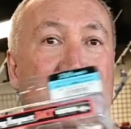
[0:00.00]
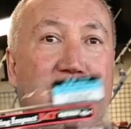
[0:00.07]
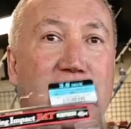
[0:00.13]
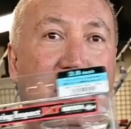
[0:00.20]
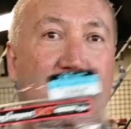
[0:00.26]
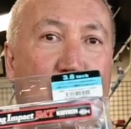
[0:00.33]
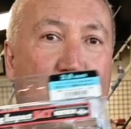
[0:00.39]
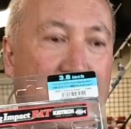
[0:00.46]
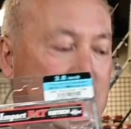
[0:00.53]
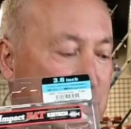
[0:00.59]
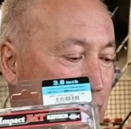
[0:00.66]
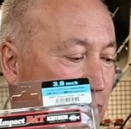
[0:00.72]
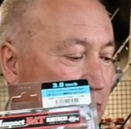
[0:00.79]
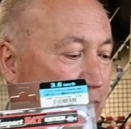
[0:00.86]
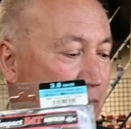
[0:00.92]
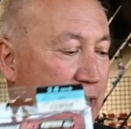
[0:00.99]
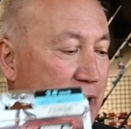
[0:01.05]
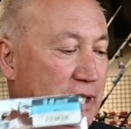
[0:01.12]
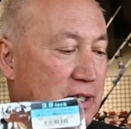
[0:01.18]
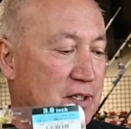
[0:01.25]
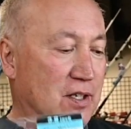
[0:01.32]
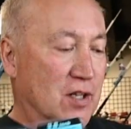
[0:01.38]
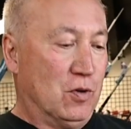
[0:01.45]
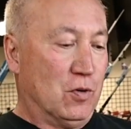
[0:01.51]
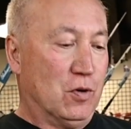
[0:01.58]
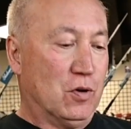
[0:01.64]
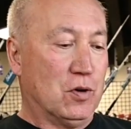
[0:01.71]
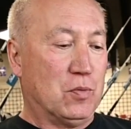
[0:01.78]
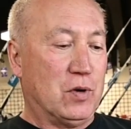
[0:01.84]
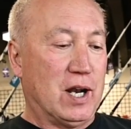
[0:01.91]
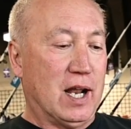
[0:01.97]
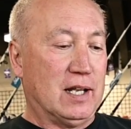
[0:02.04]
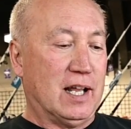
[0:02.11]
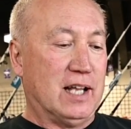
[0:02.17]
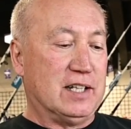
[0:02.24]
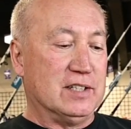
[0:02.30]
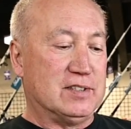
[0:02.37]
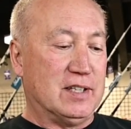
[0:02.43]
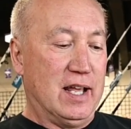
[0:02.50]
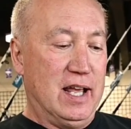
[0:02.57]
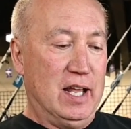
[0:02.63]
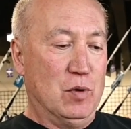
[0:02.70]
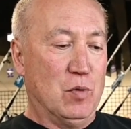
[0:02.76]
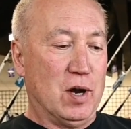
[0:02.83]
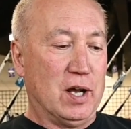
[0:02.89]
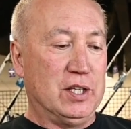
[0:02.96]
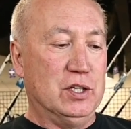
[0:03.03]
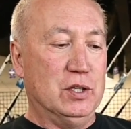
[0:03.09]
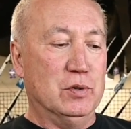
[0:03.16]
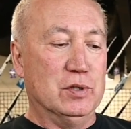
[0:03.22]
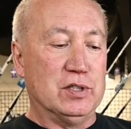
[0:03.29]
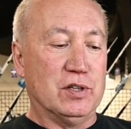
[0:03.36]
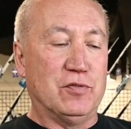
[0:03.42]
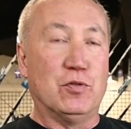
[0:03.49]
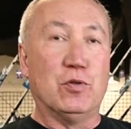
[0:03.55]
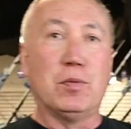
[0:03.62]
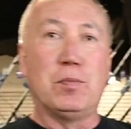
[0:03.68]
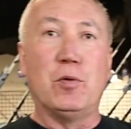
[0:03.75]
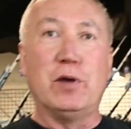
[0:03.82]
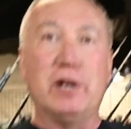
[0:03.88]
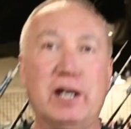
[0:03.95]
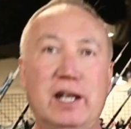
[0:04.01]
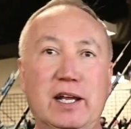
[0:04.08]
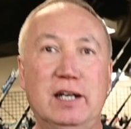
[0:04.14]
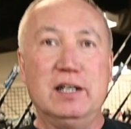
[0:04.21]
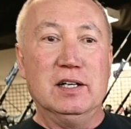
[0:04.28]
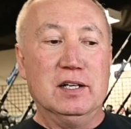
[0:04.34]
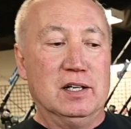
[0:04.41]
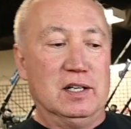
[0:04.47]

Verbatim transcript: of like a white swim bait. Or what I like is the A Y U and the four point eight.